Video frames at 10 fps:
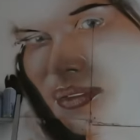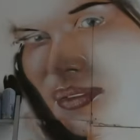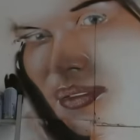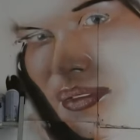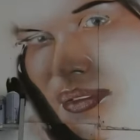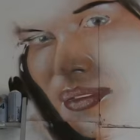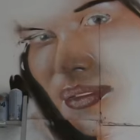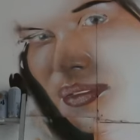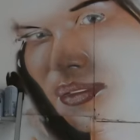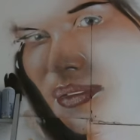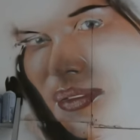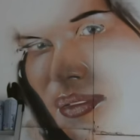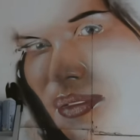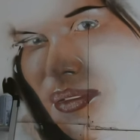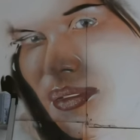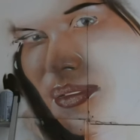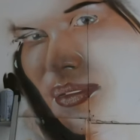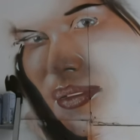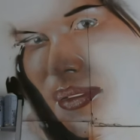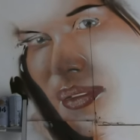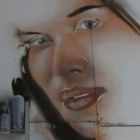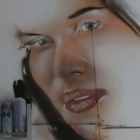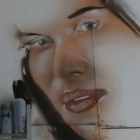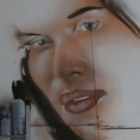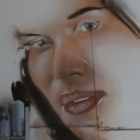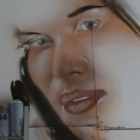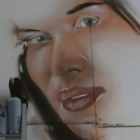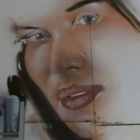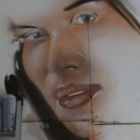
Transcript: So this is the painting I'm working on at the moment.